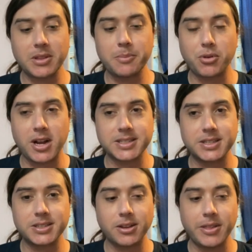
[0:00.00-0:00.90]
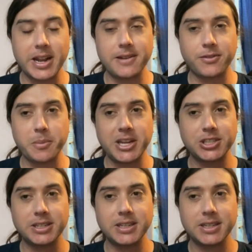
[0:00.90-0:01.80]
processes all that
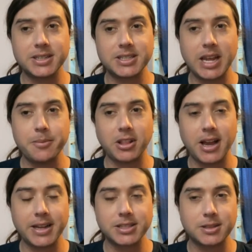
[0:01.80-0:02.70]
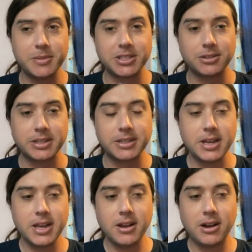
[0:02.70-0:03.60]
information and can stabilize the missile in
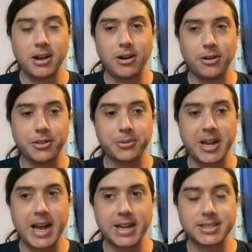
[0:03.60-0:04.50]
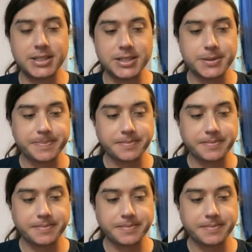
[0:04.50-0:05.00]
uh, all three axes.